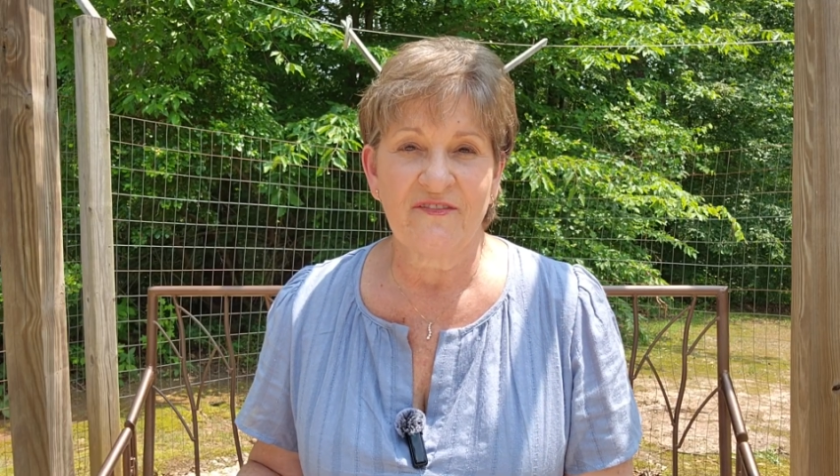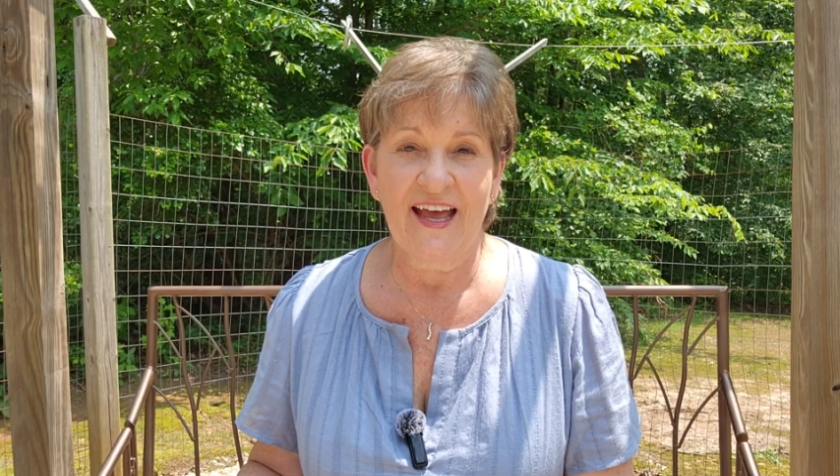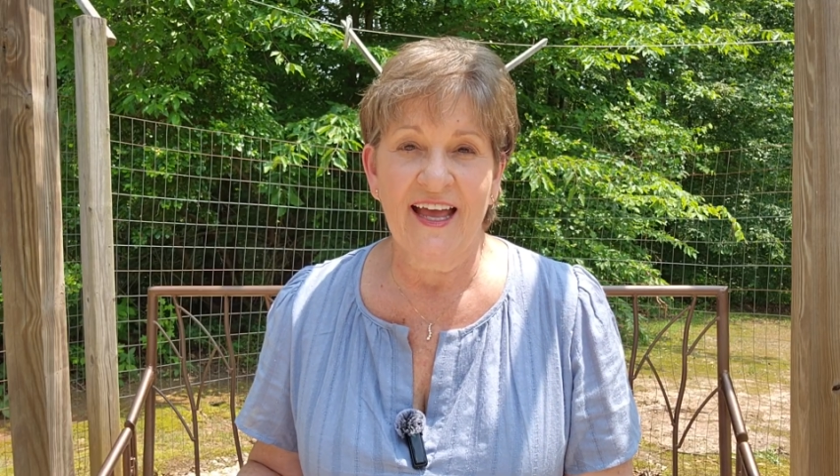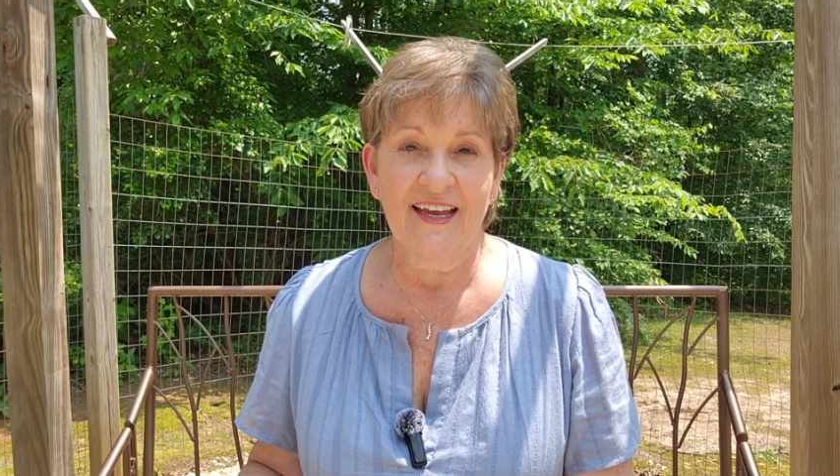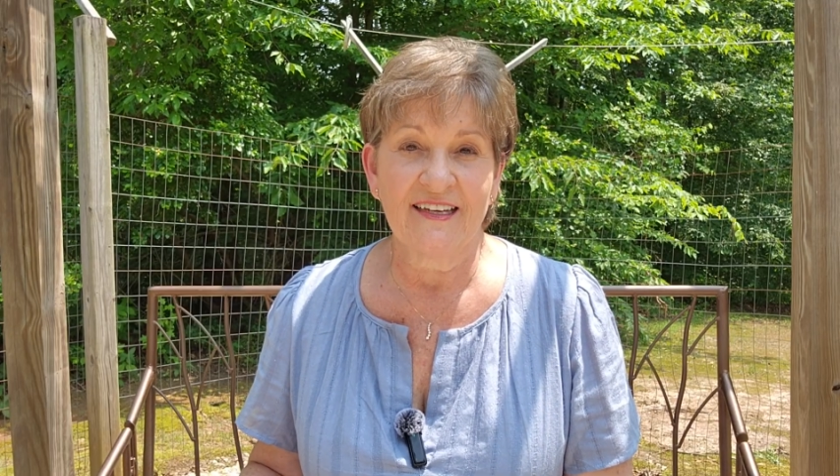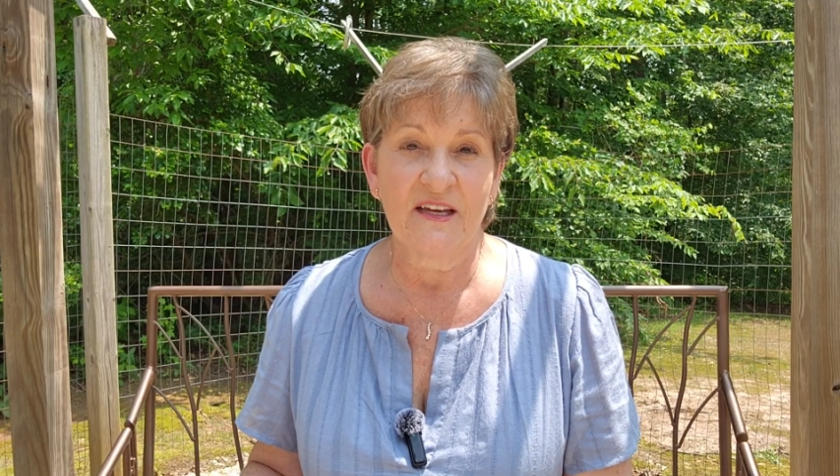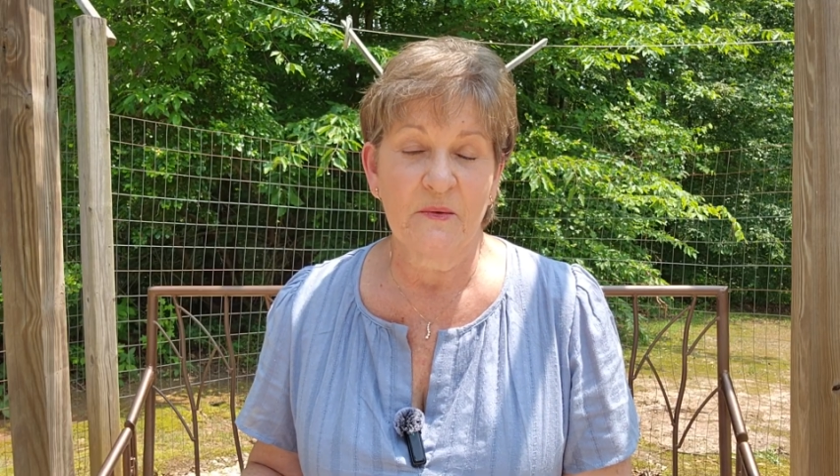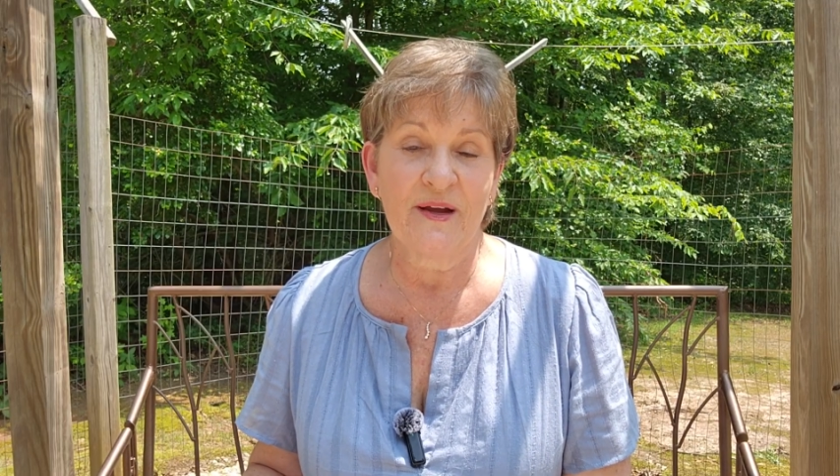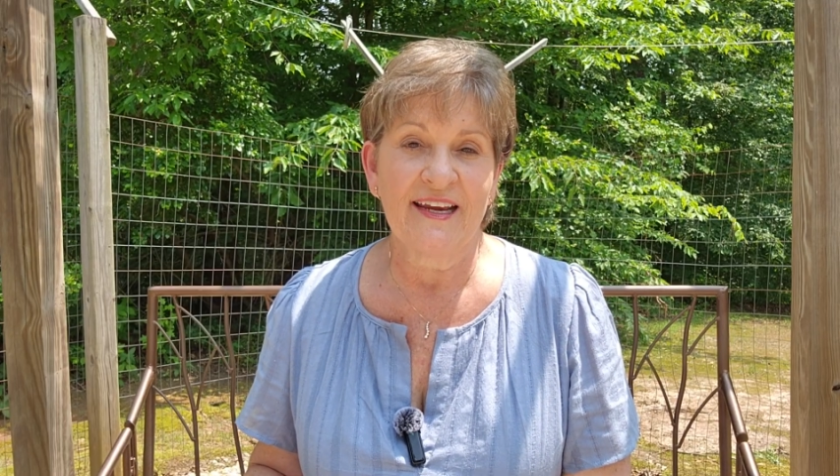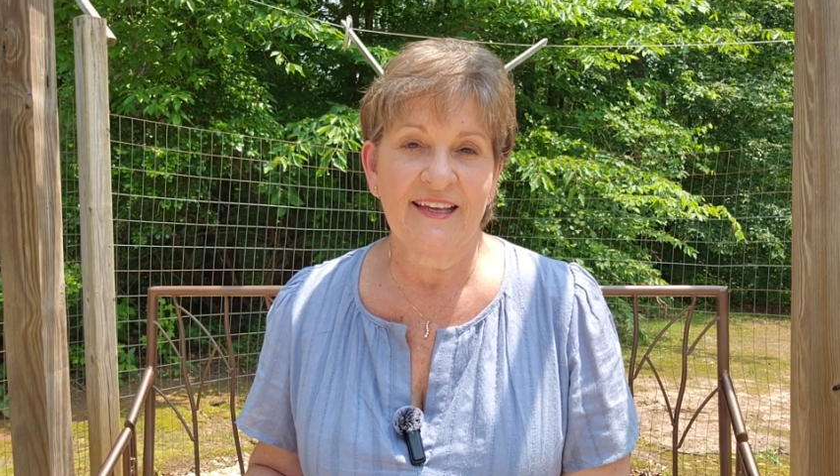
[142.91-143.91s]
find a
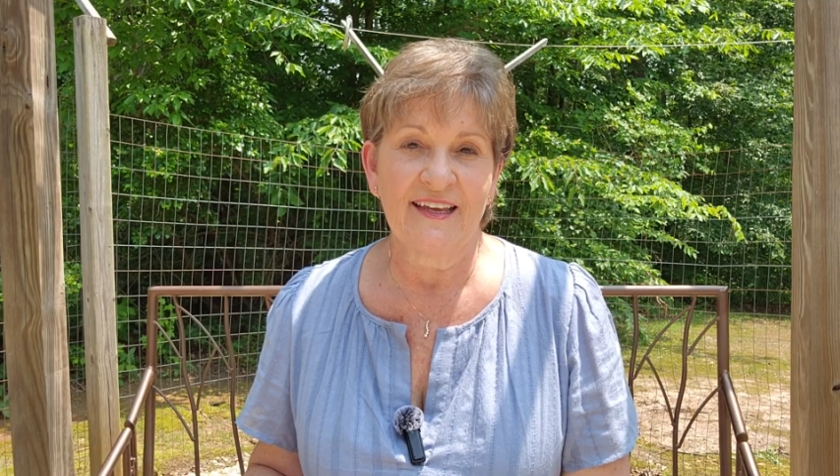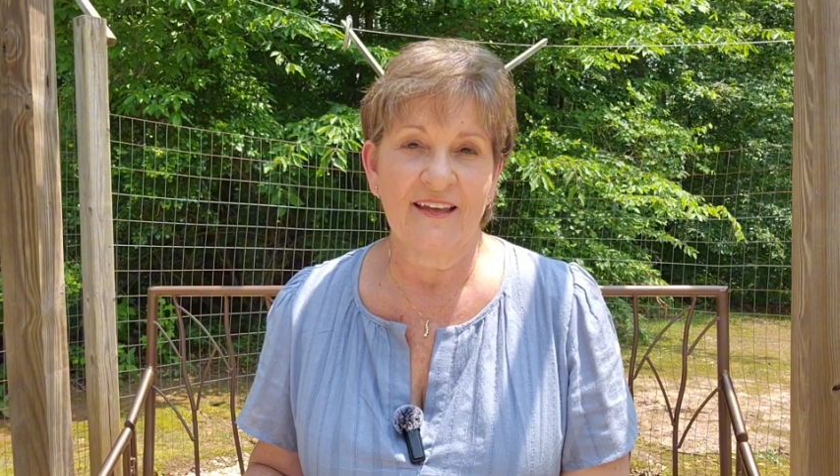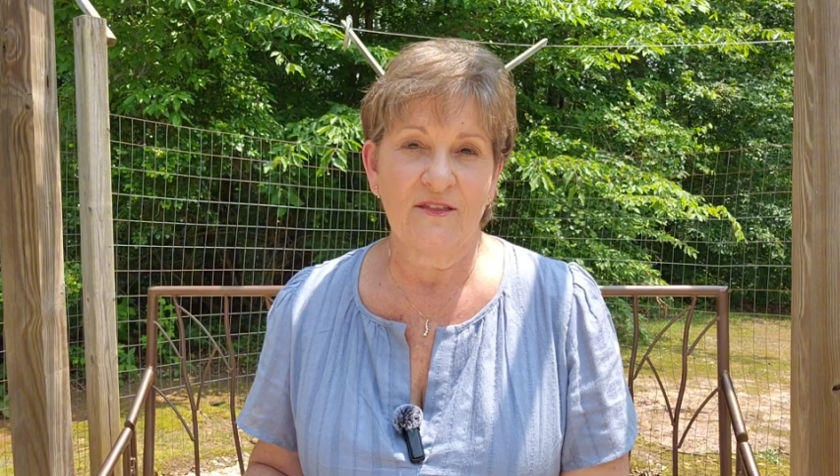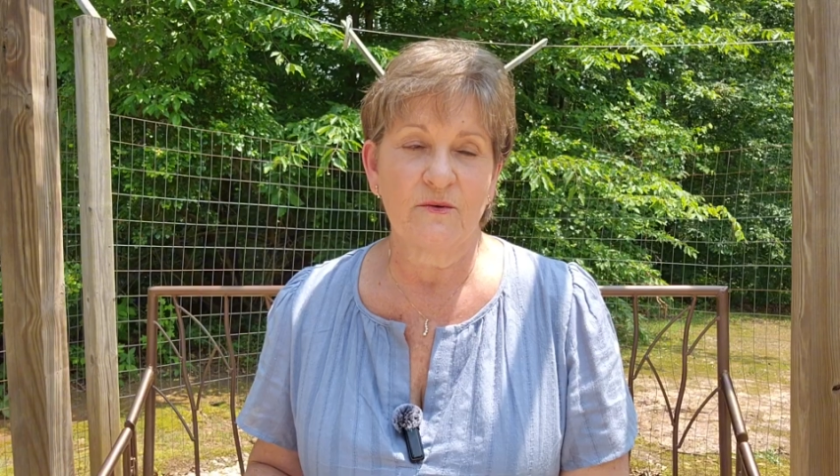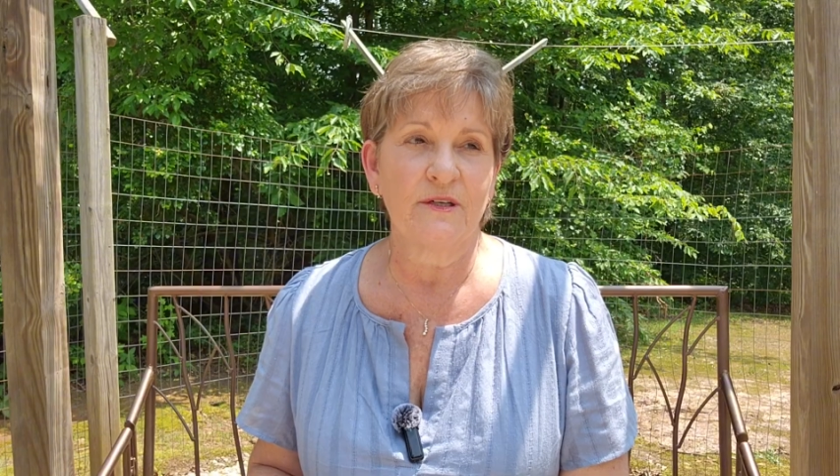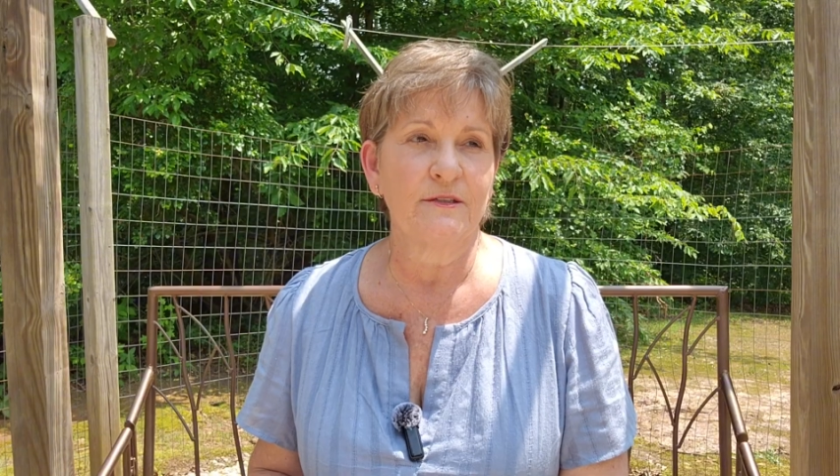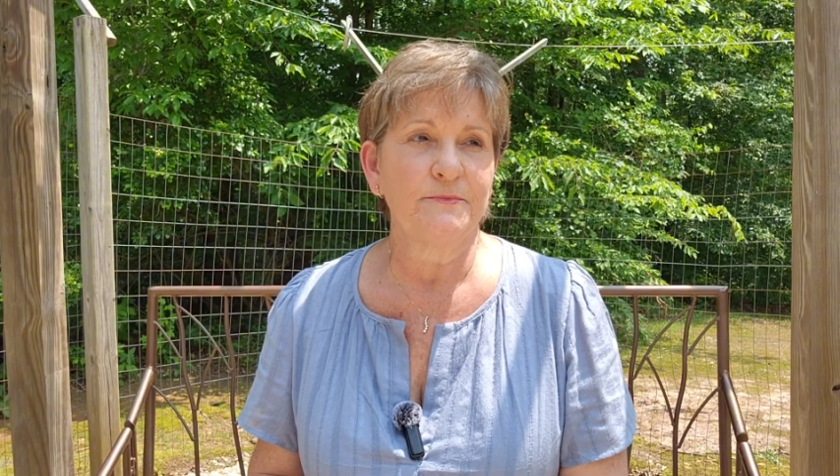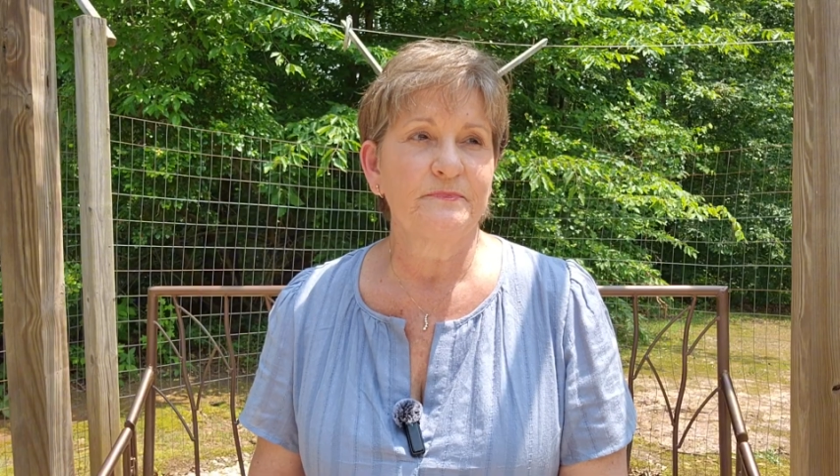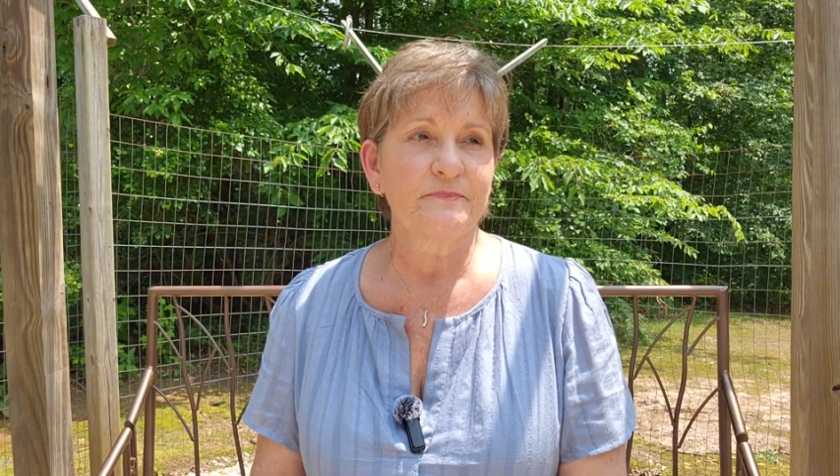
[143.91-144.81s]
way to get through.